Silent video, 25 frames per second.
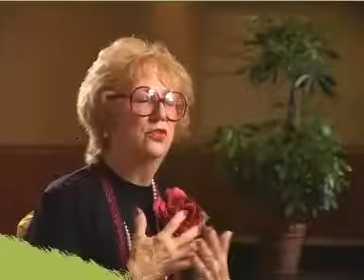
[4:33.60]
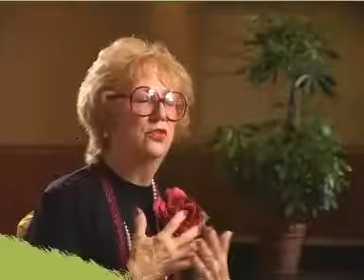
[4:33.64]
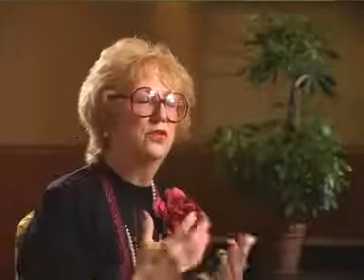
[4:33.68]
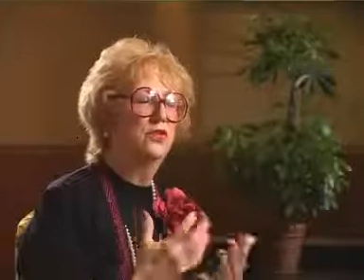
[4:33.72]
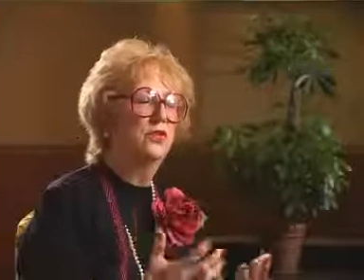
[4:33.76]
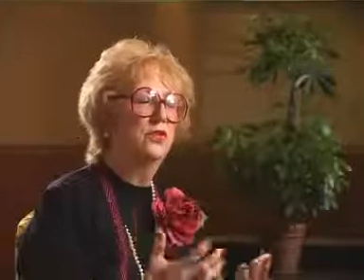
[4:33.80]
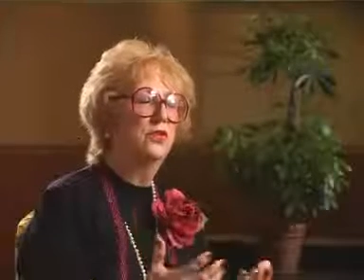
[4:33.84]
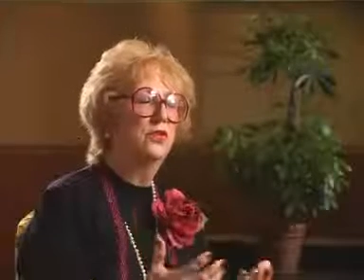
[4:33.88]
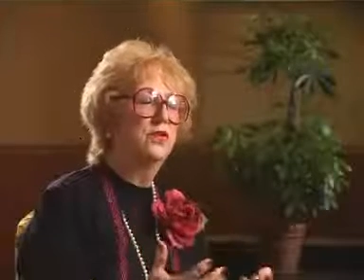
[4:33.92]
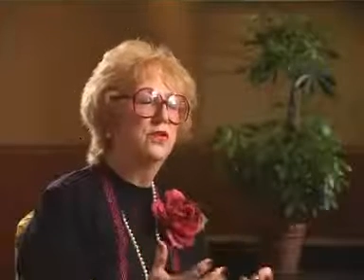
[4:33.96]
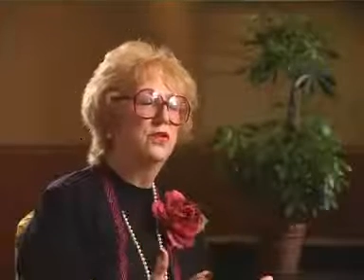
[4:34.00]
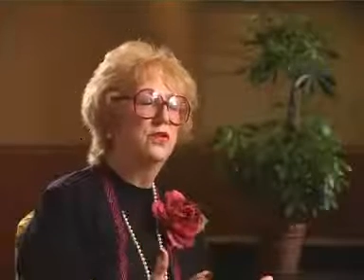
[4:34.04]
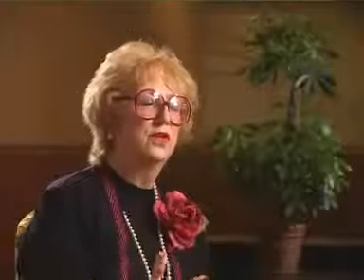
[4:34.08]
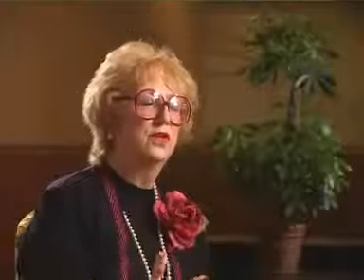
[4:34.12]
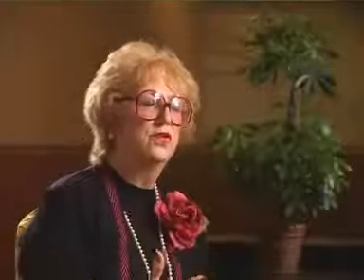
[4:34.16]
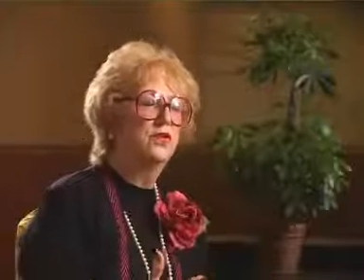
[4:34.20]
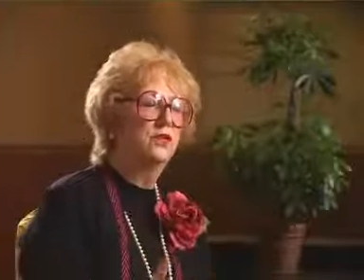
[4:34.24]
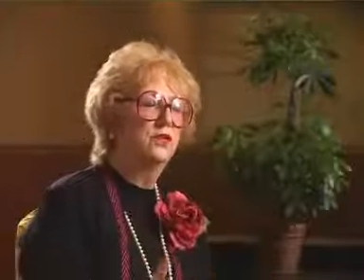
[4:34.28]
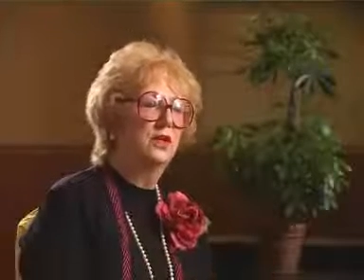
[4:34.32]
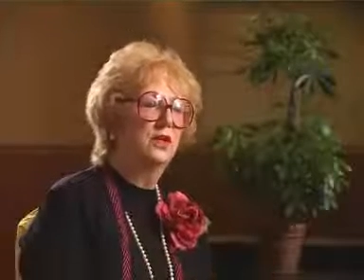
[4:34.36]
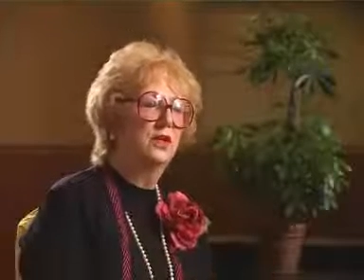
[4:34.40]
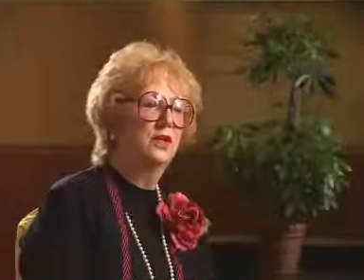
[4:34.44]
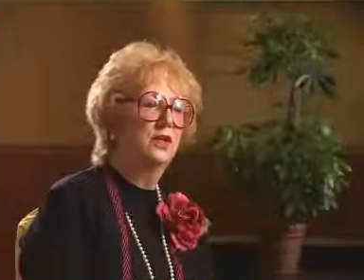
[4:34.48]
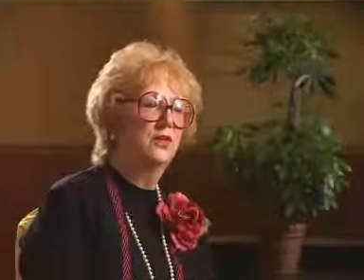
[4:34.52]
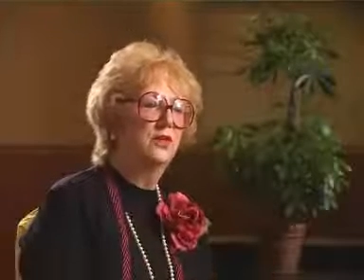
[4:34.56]

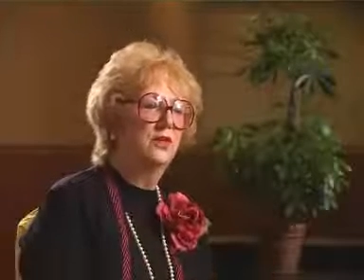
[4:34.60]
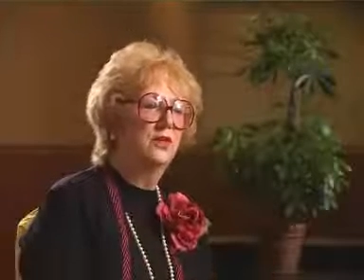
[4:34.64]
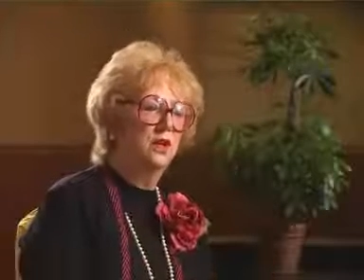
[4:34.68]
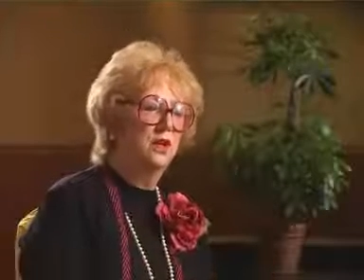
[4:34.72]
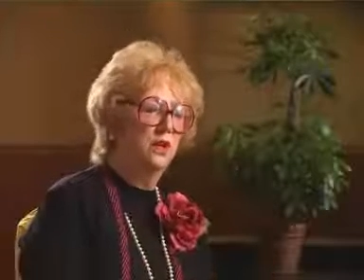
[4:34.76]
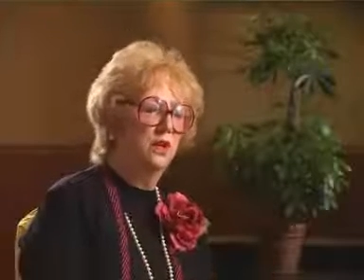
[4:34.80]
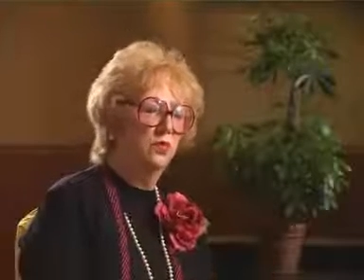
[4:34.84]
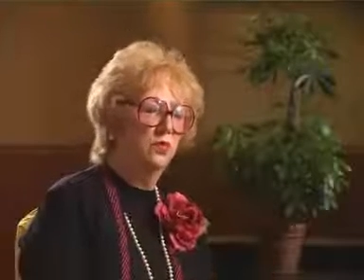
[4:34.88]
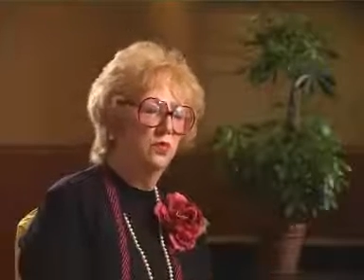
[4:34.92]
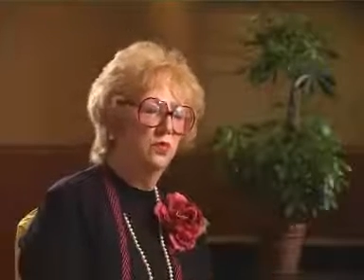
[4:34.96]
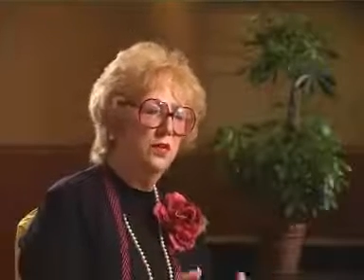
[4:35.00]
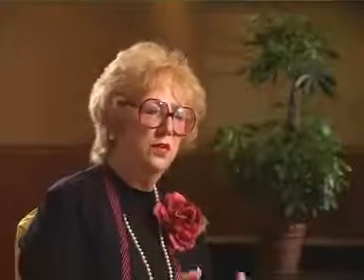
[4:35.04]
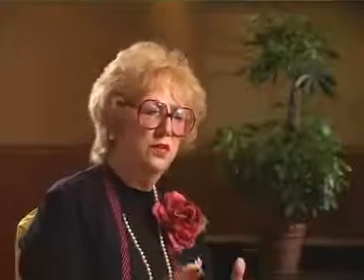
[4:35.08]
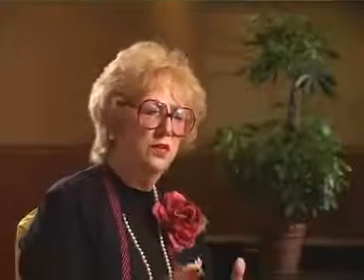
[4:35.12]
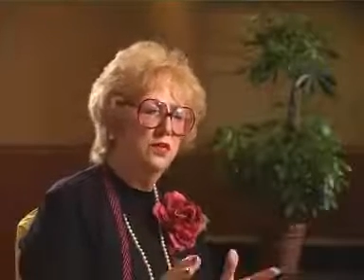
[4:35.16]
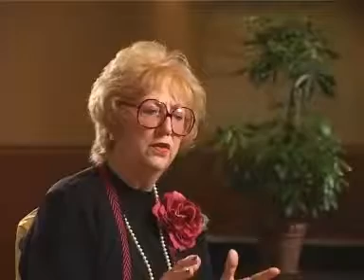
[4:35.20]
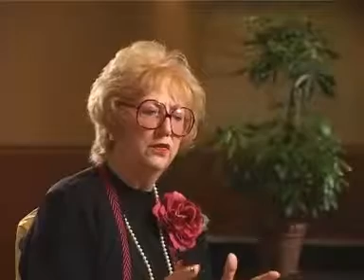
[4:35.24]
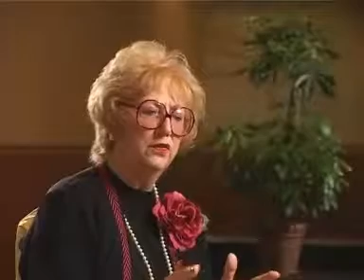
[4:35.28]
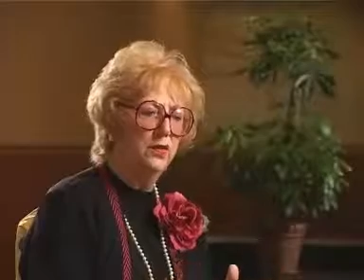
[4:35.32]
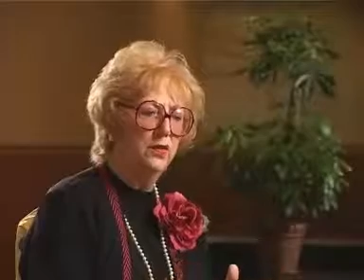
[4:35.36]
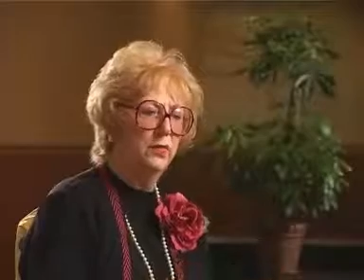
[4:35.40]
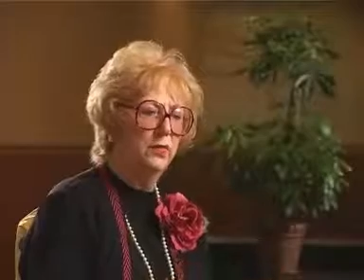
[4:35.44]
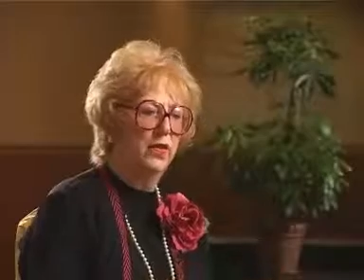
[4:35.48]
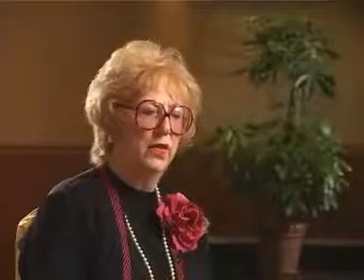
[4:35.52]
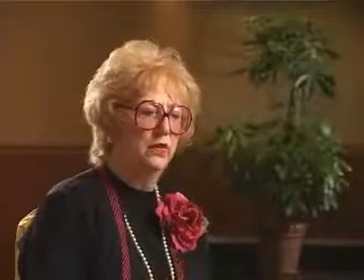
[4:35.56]
starfish is a
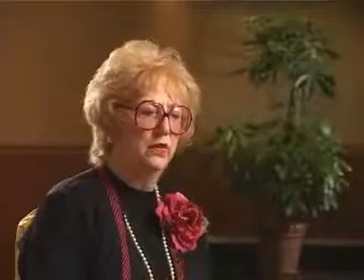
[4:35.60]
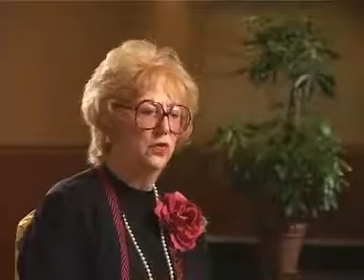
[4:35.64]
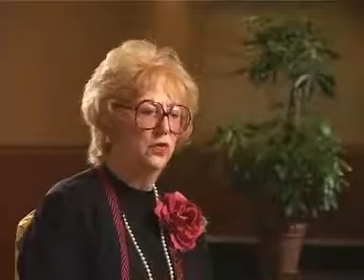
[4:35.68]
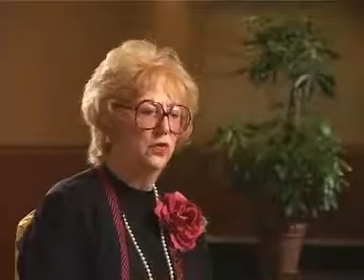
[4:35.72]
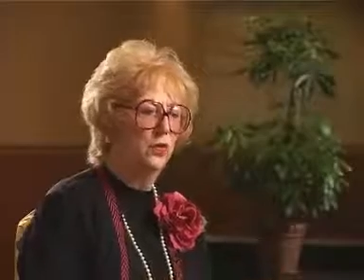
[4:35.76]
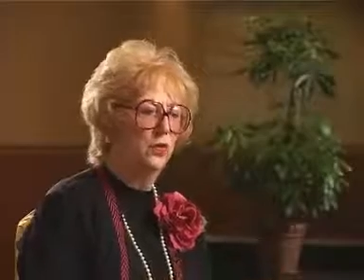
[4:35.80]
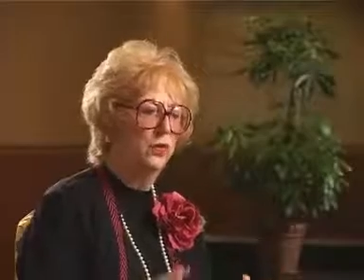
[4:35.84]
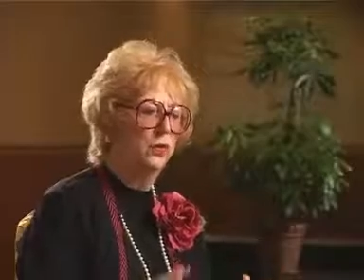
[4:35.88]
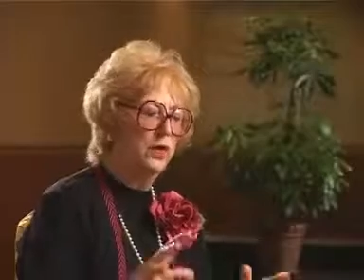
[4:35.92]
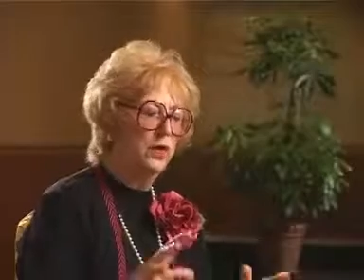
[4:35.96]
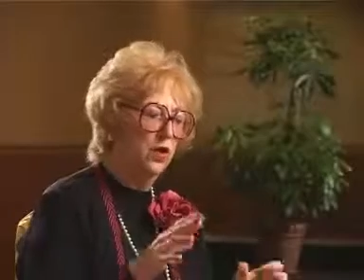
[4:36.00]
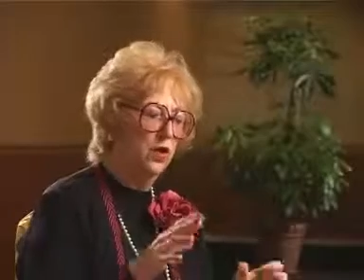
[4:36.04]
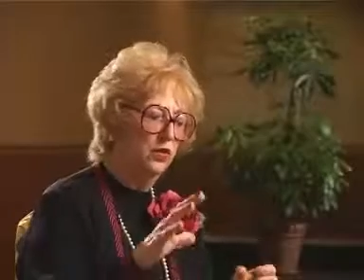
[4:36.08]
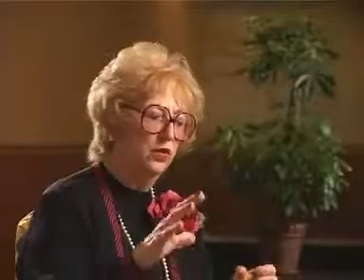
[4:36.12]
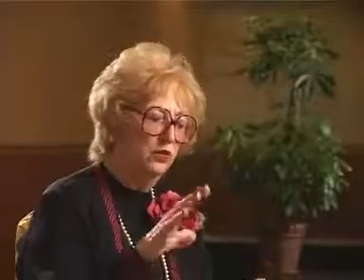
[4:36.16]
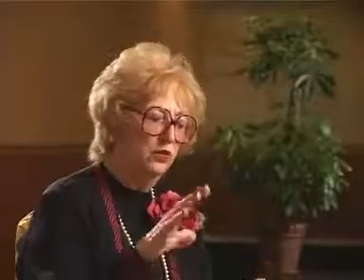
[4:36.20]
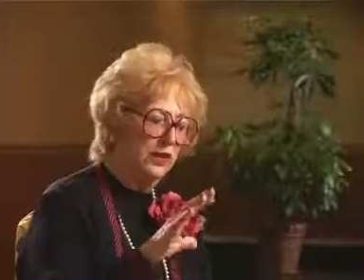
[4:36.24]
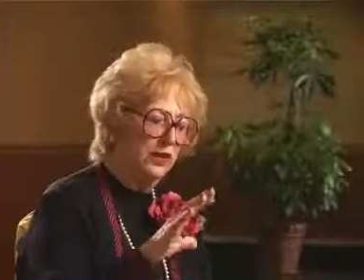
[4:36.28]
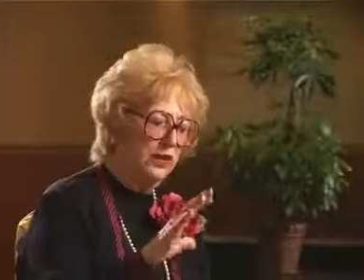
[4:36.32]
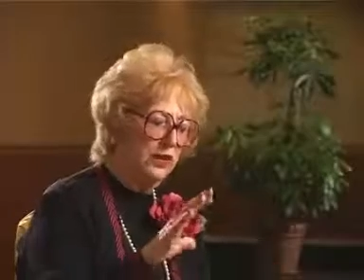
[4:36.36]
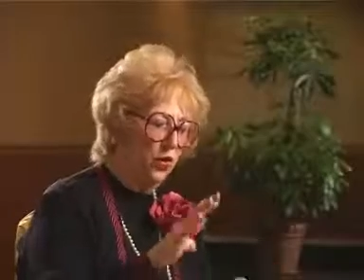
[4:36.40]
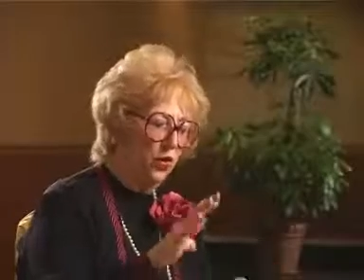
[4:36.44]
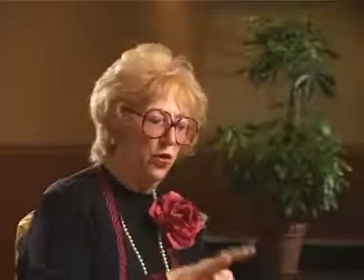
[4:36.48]
wonderful metaphor because it